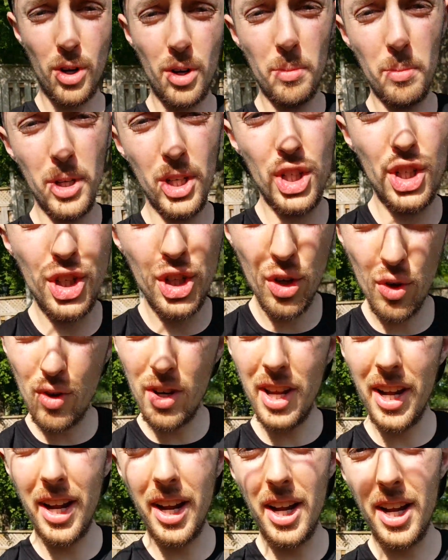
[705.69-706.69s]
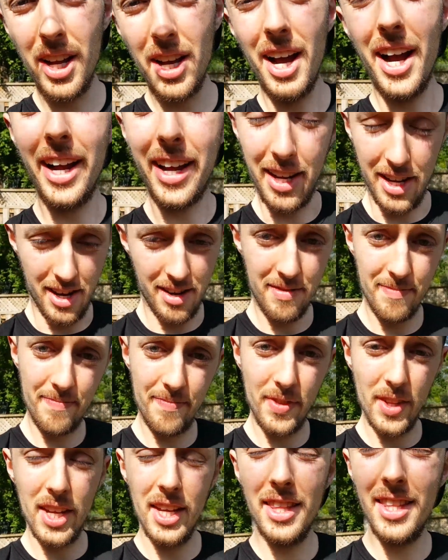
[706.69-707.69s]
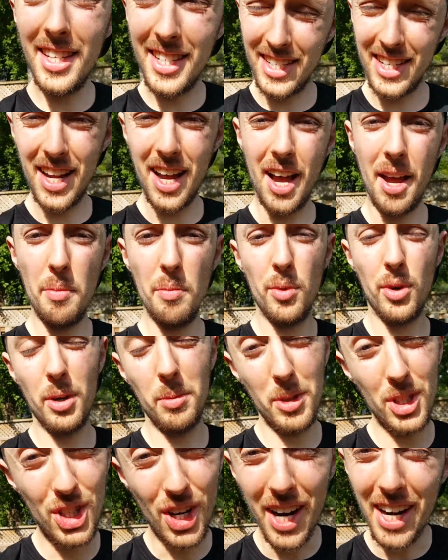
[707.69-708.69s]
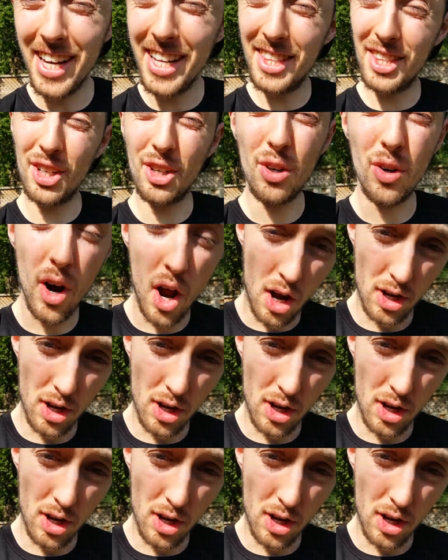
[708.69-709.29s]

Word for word: We're going to be shooting again. This time, we're going to be trying to hit the